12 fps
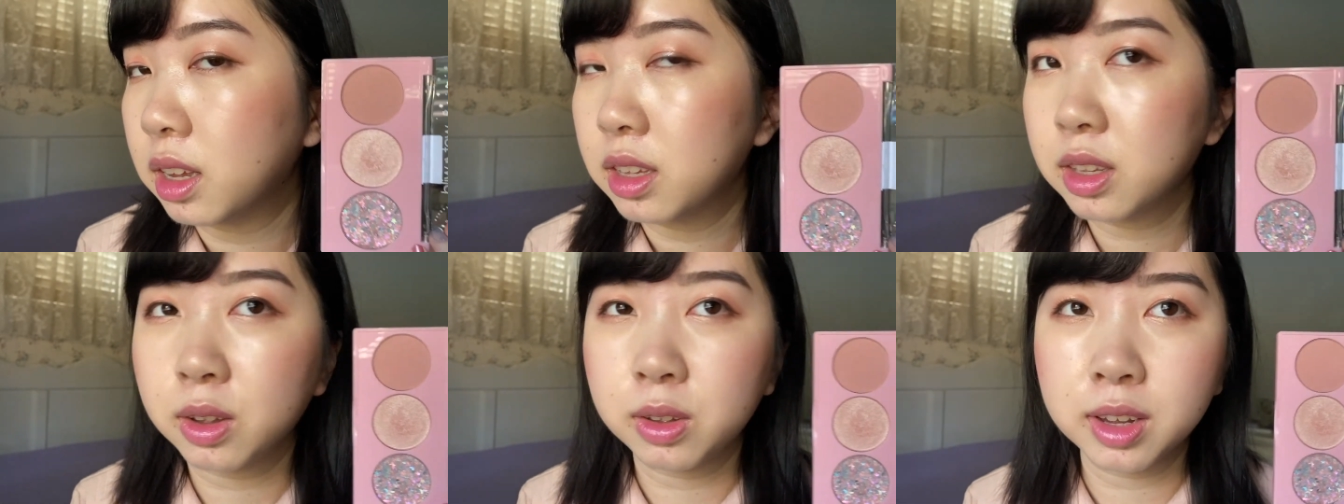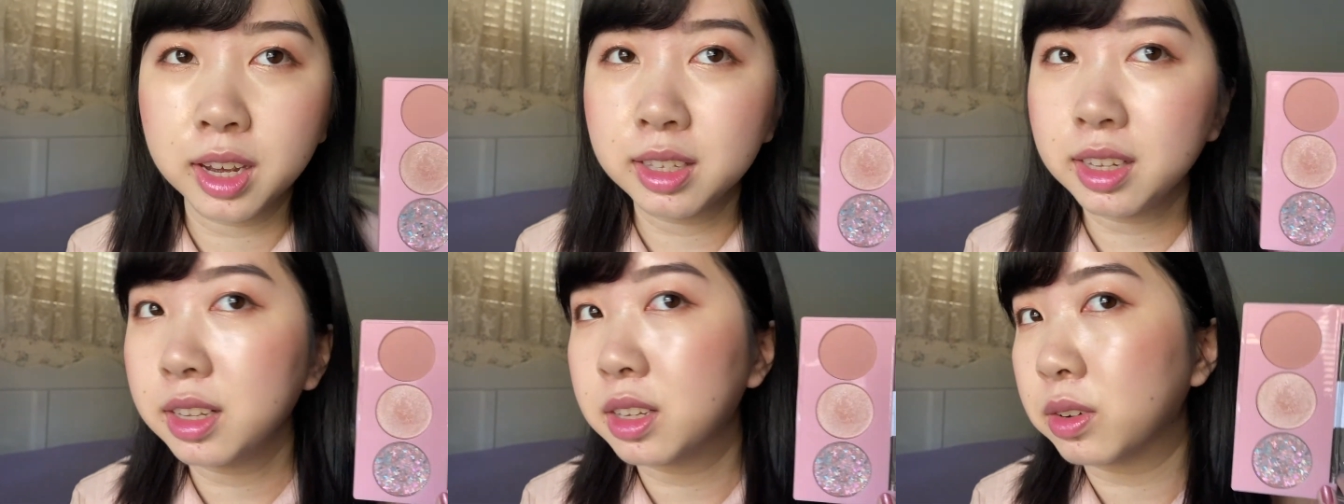So do you guys
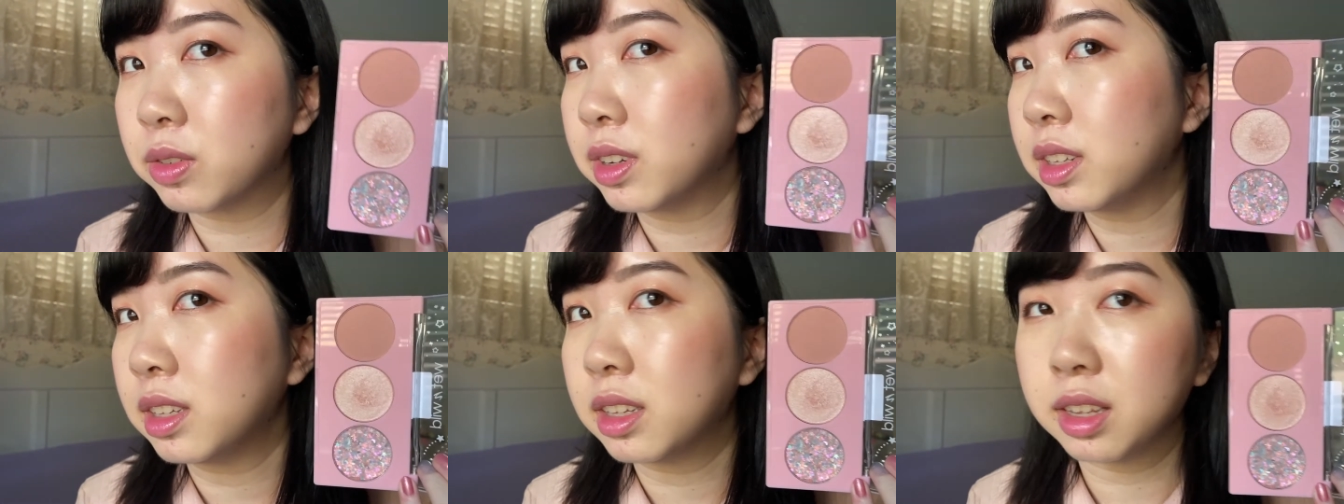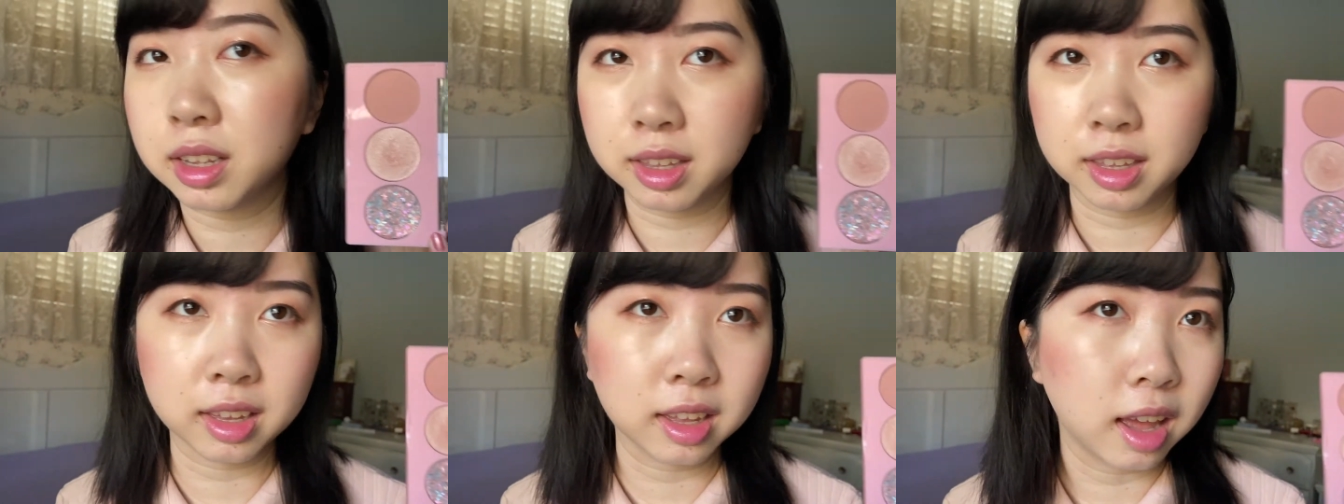see a difference? It's
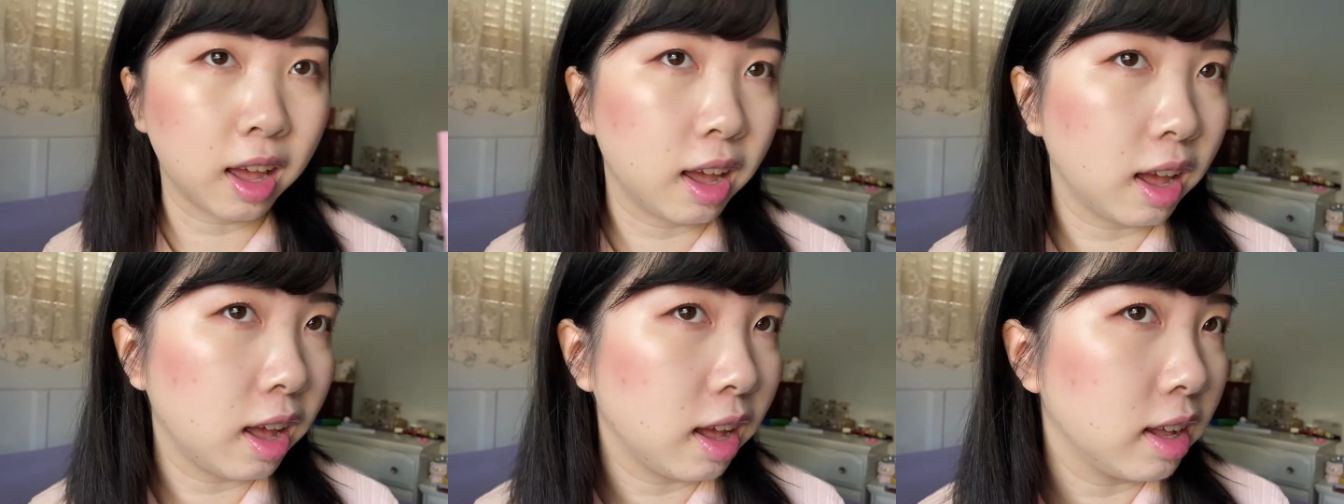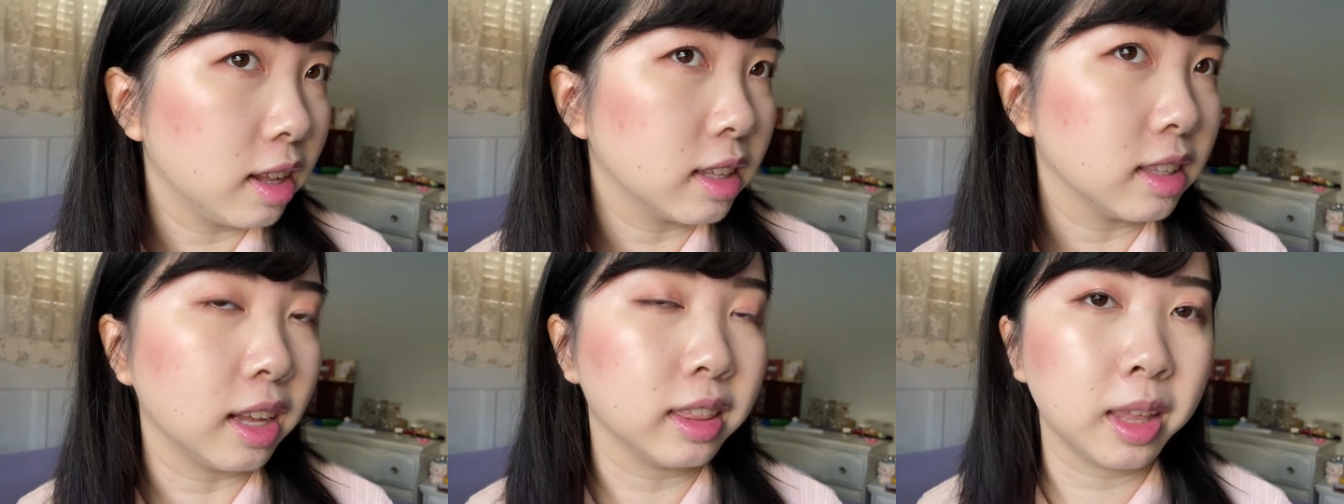
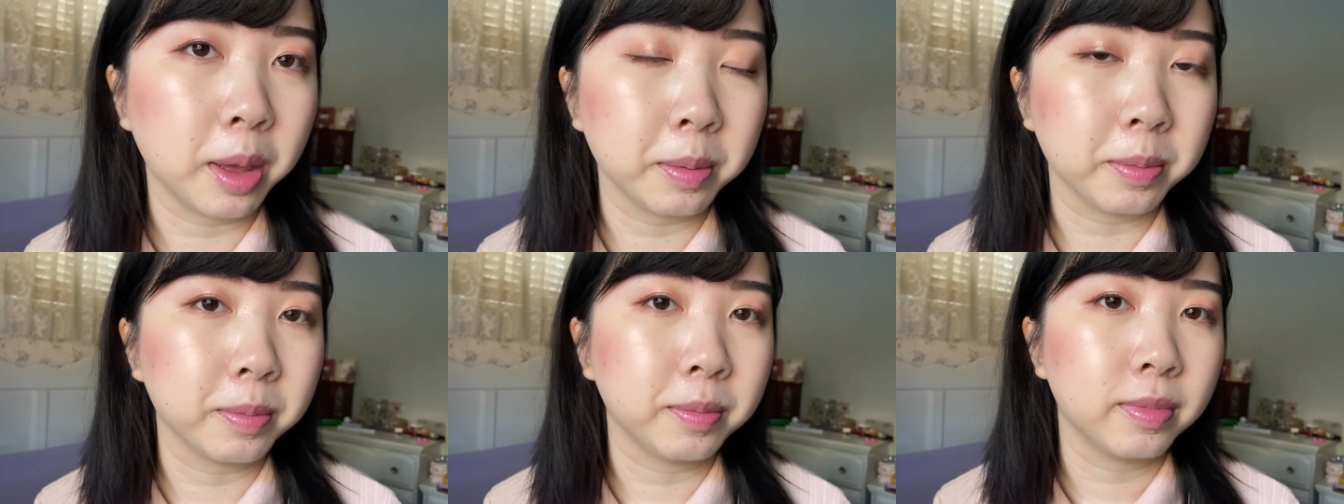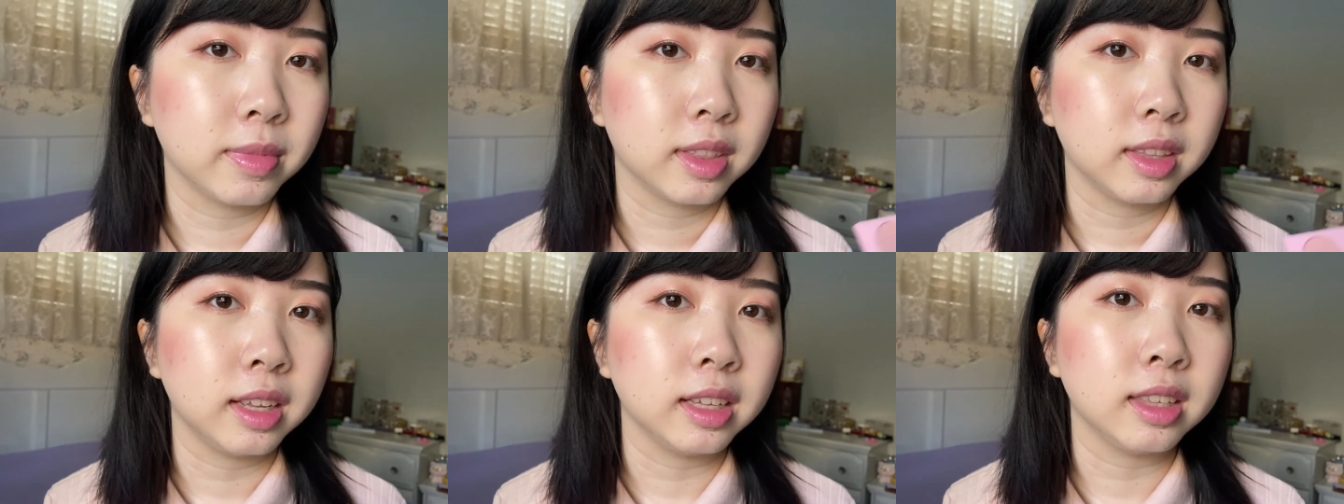not that
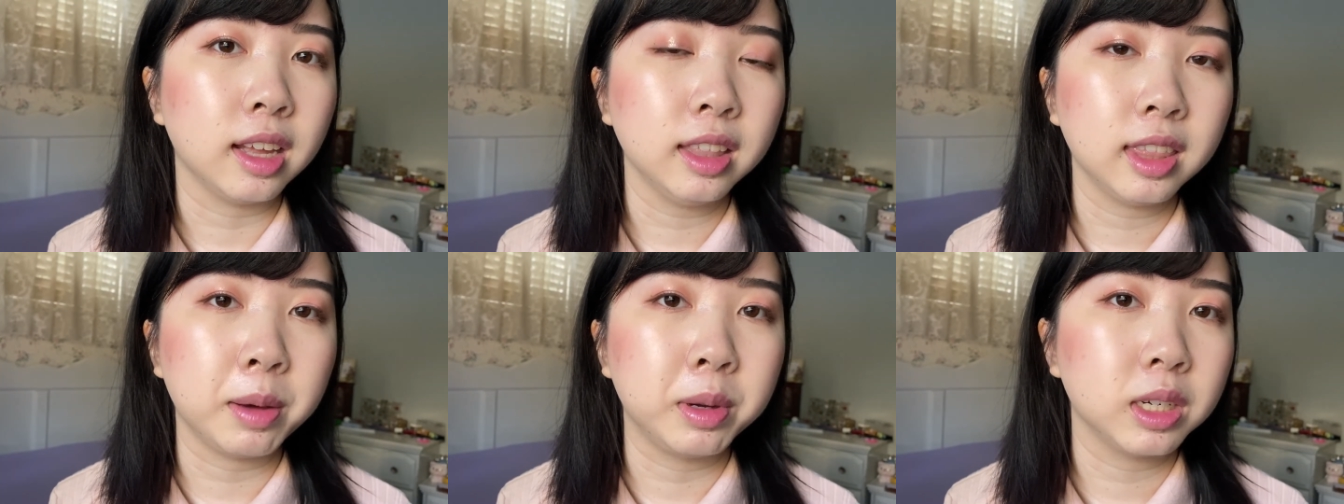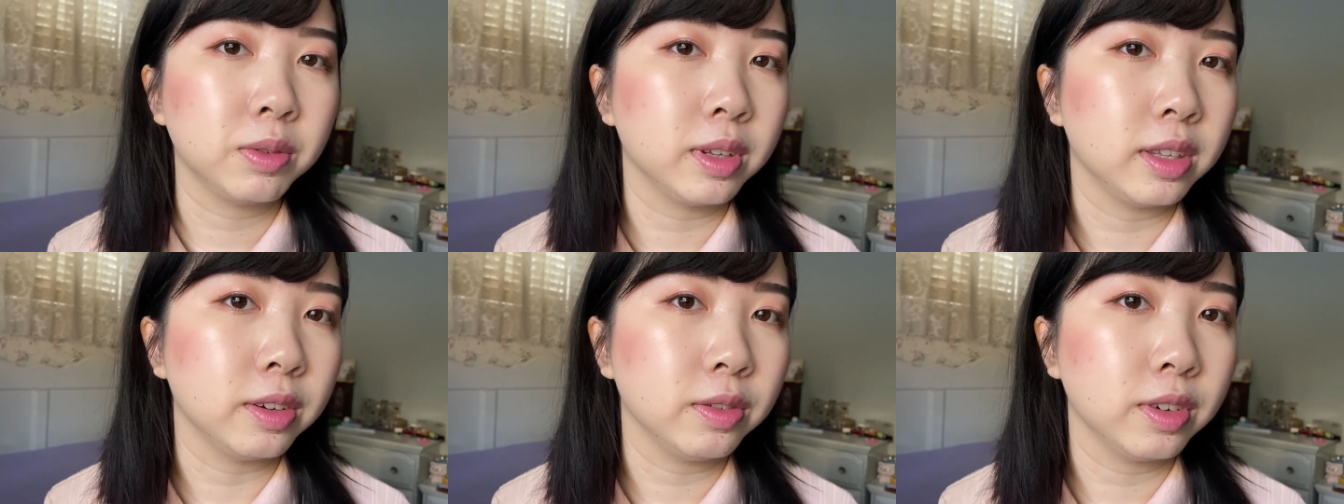much of a
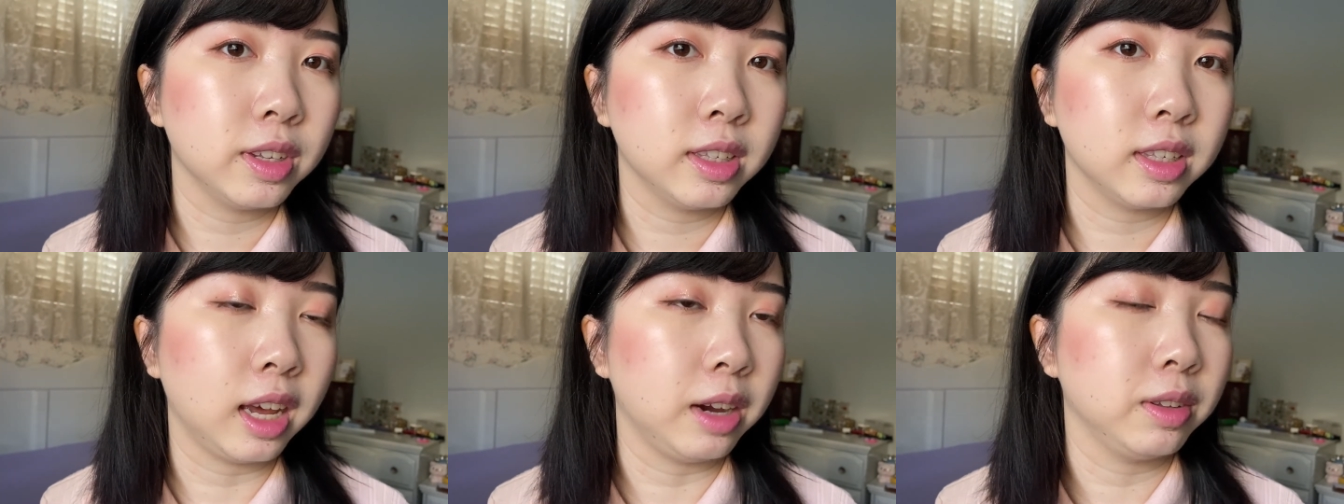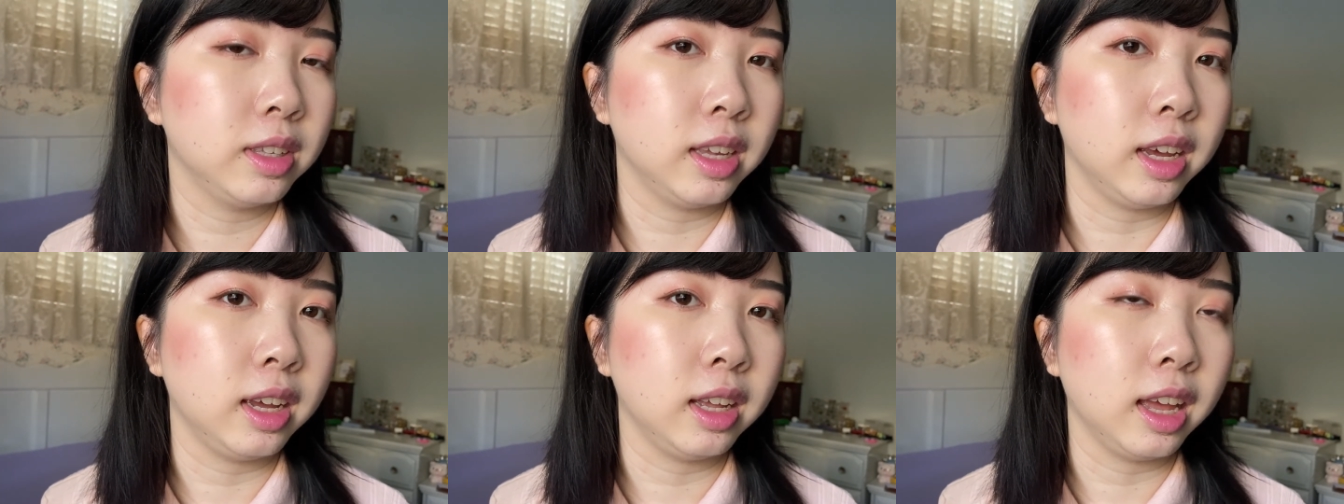difference, I would say.